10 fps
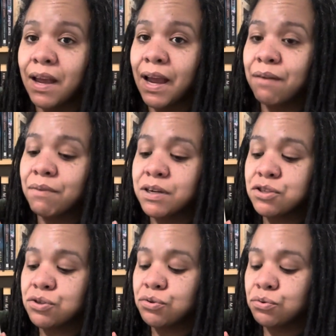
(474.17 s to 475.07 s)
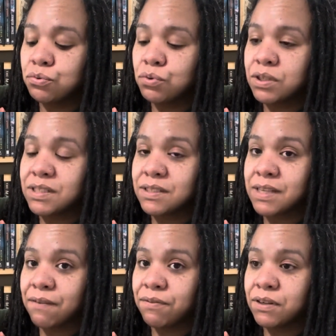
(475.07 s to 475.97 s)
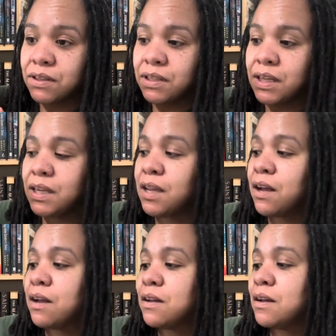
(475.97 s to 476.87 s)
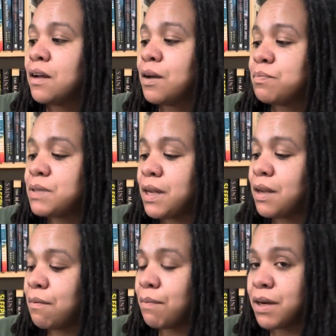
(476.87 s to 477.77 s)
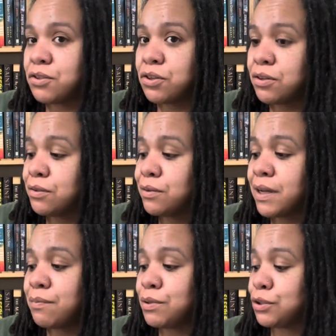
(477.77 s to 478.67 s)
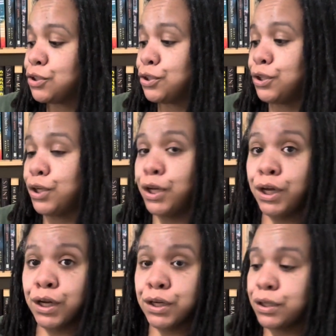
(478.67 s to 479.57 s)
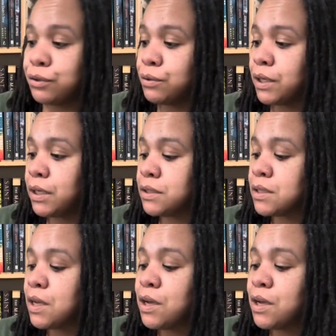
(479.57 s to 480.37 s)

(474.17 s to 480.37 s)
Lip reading: I want to definitely update my journal. I've been slacking, you guys.